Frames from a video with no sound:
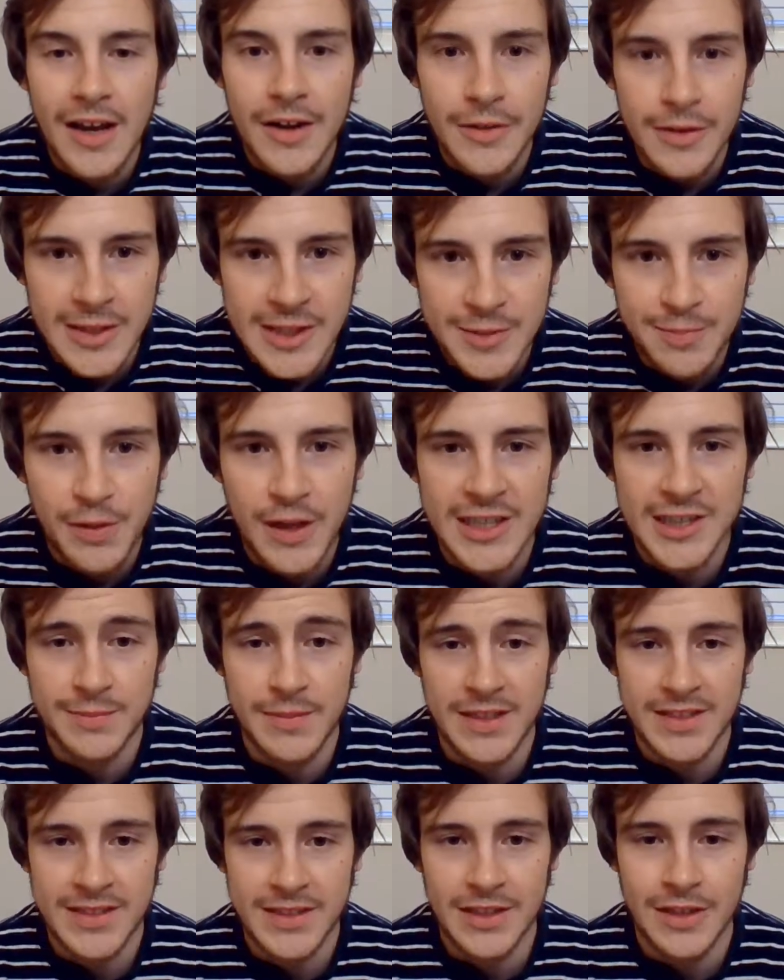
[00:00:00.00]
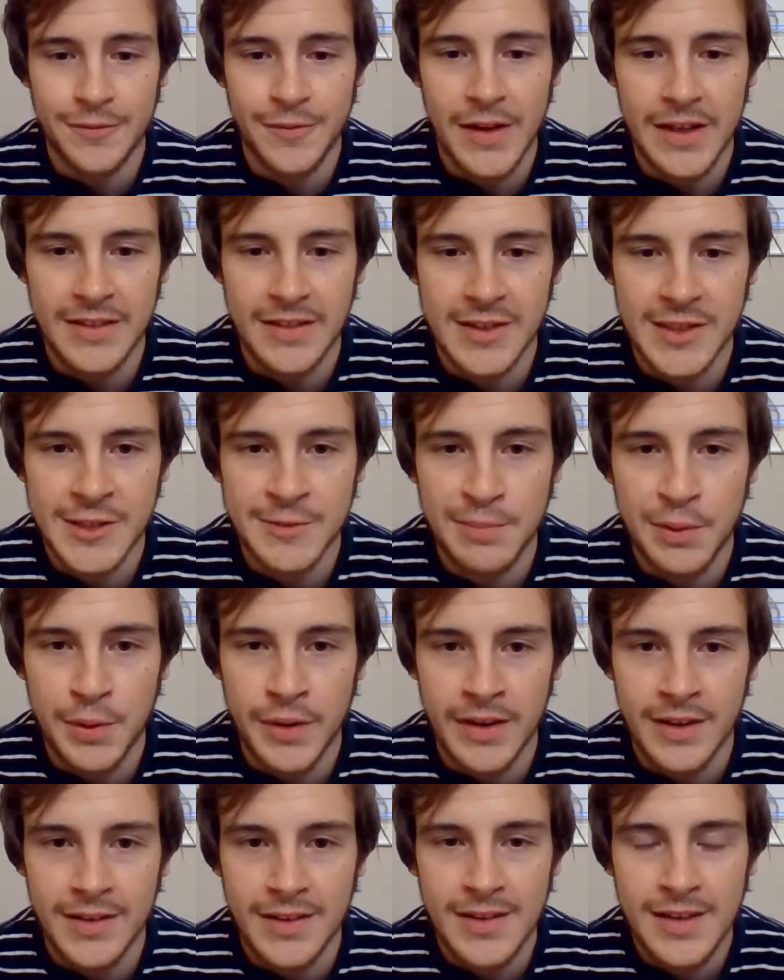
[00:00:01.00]
how to express myself at this
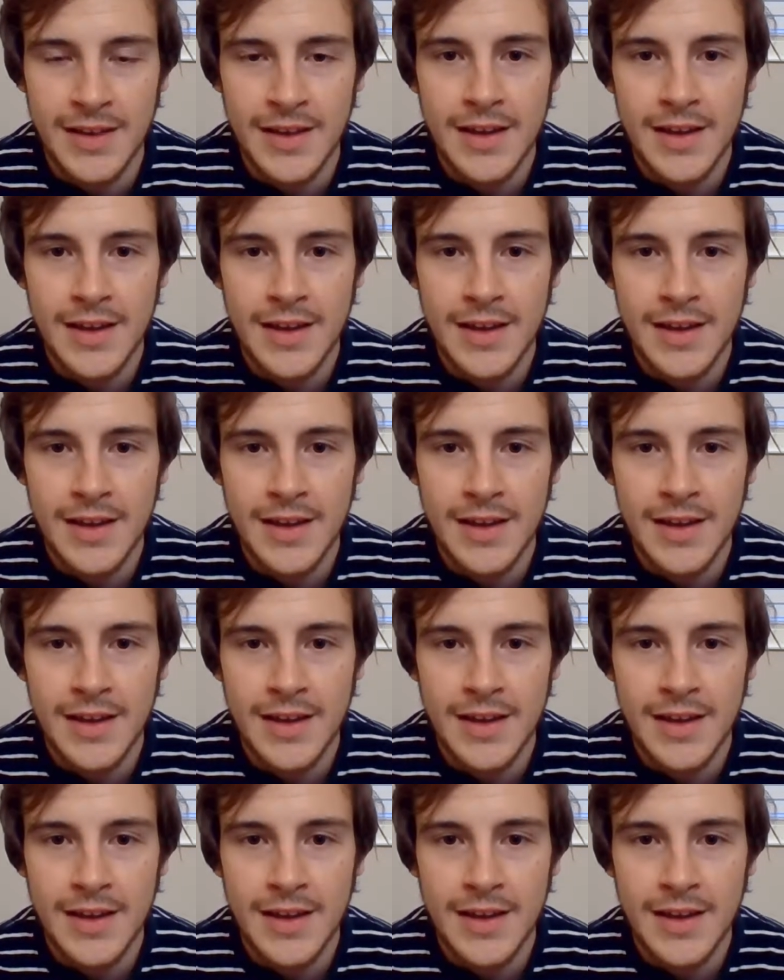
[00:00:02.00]
point.